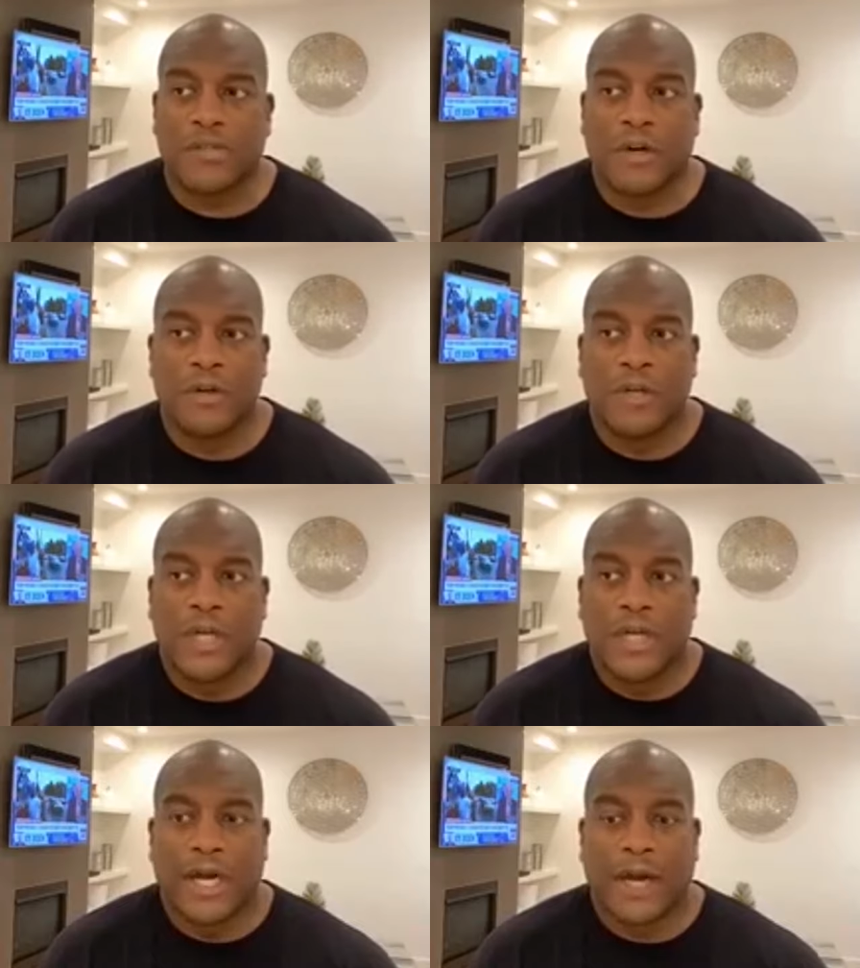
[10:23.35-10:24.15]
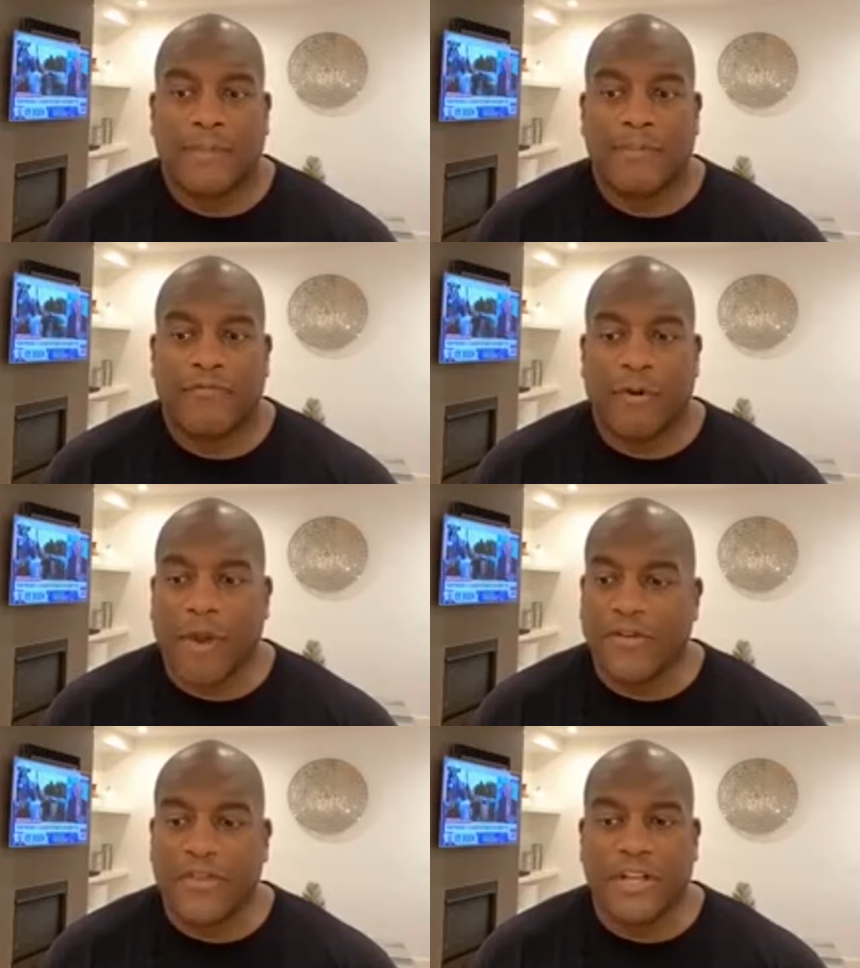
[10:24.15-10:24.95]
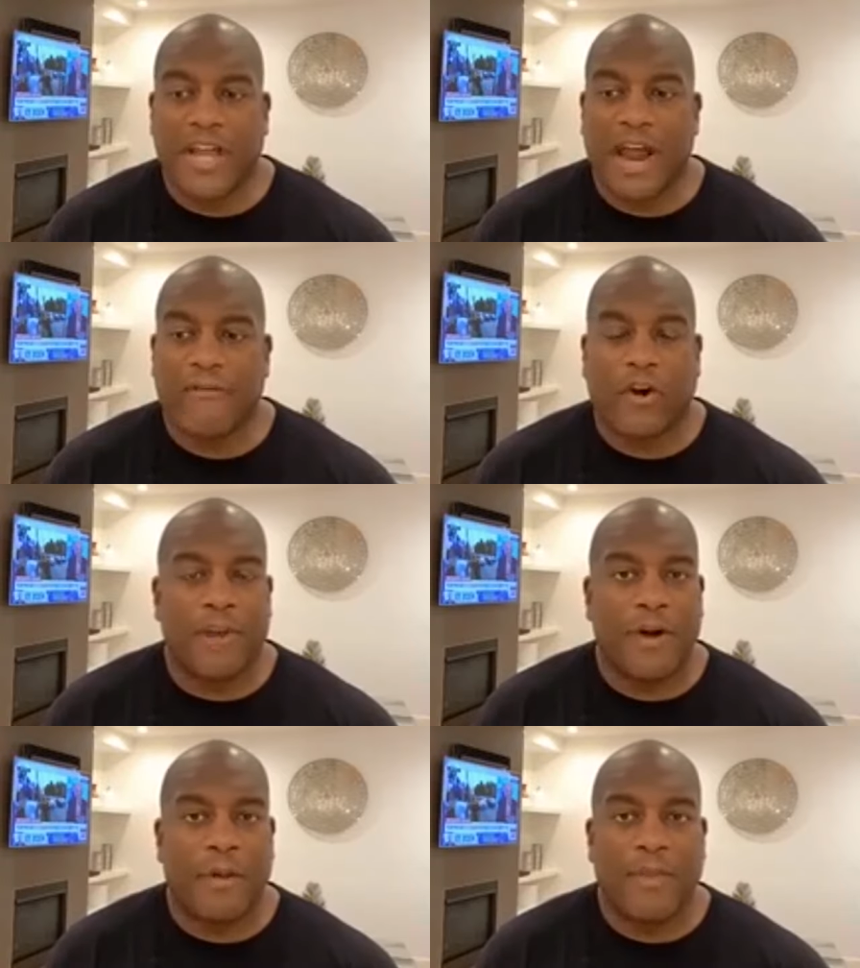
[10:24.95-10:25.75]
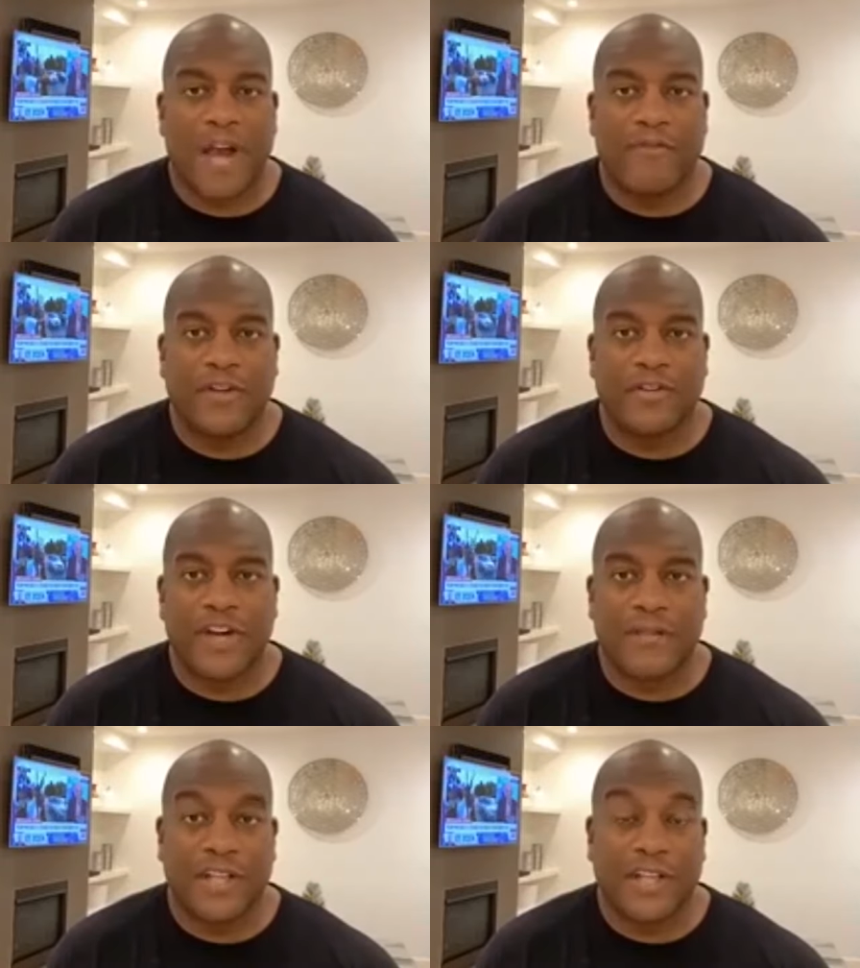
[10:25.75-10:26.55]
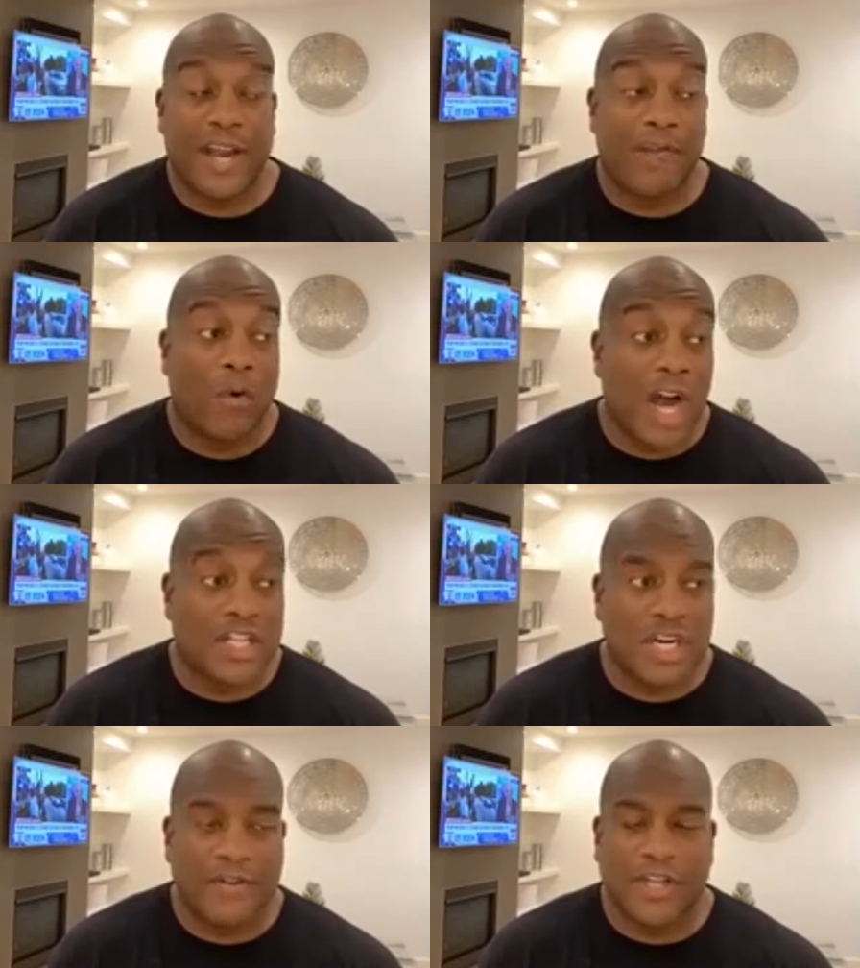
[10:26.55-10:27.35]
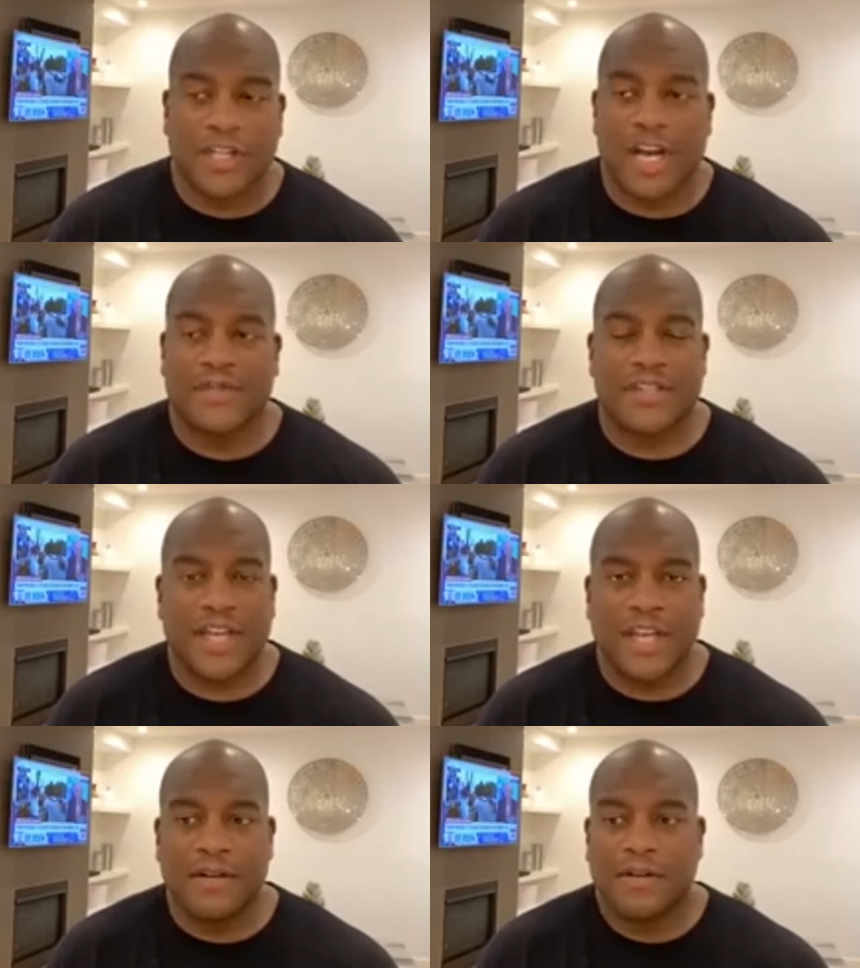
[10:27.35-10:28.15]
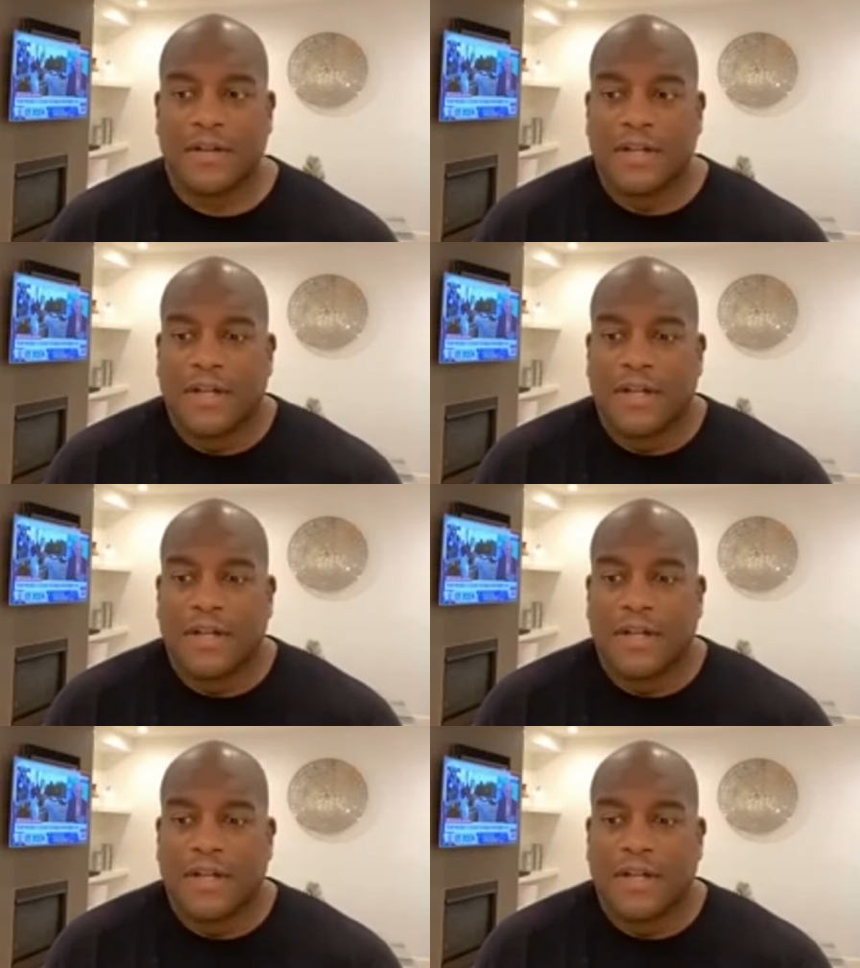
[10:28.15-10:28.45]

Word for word: So, uh, from everything that I've heard about Byfield and everything that I've watched and everything that I've seen,